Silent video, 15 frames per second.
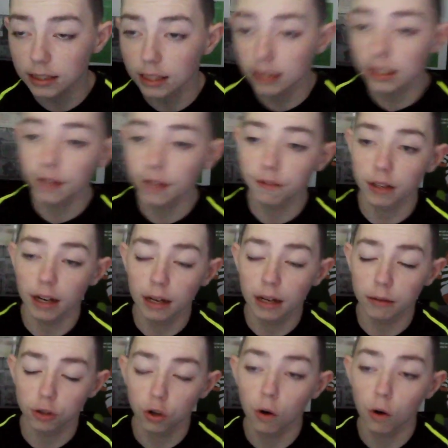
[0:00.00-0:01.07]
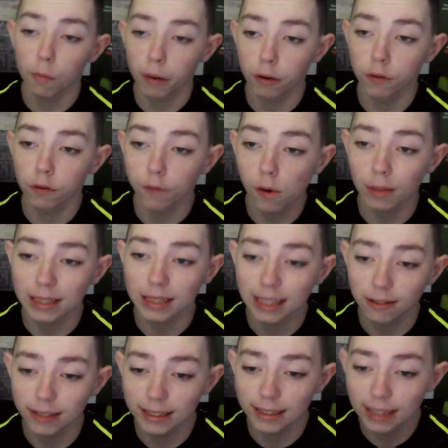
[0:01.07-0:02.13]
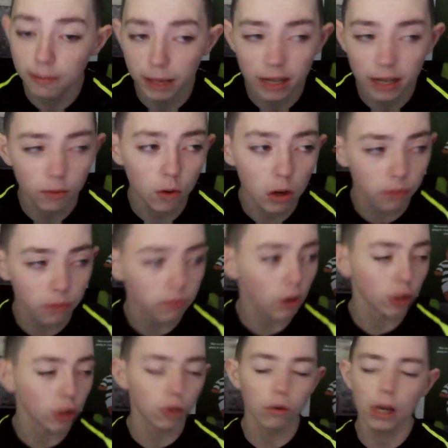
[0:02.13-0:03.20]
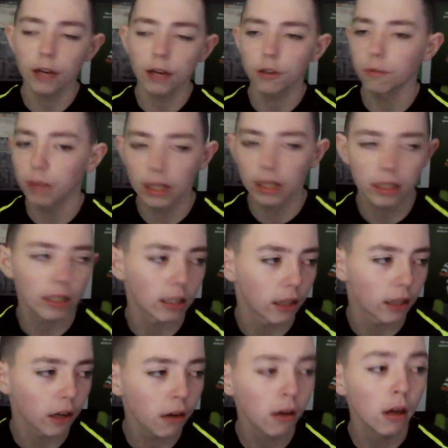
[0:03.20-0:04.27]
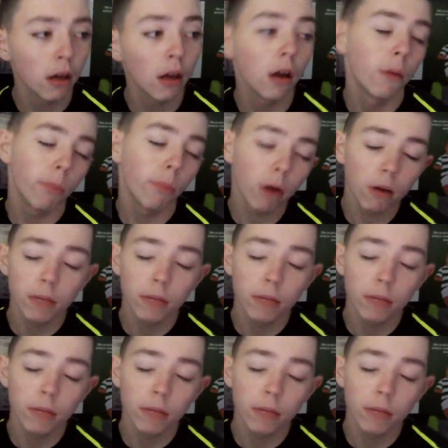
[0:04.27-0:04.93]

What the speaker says: save to deny Scott Brown, former Celtic teammate. What a story that could be at the end of the day. But